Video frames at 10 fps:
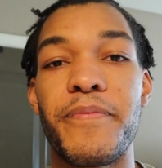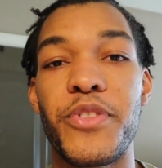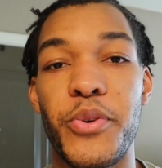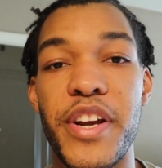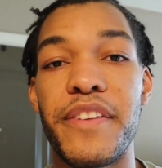
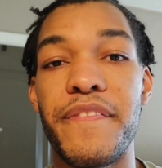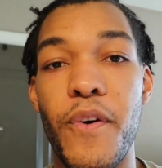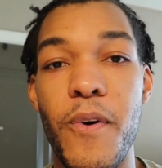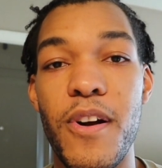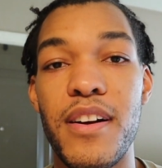3 and
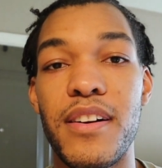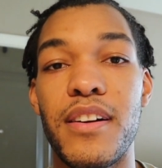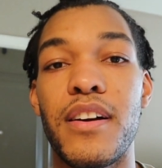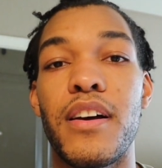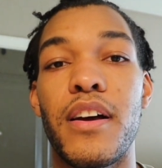4,
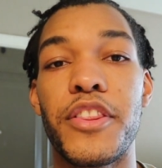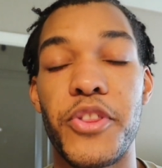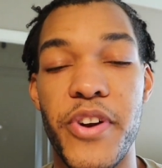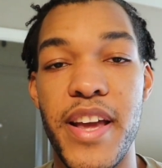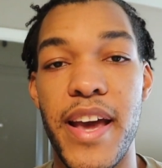
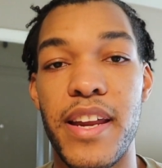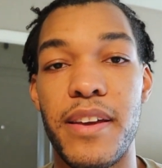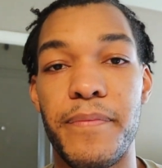380.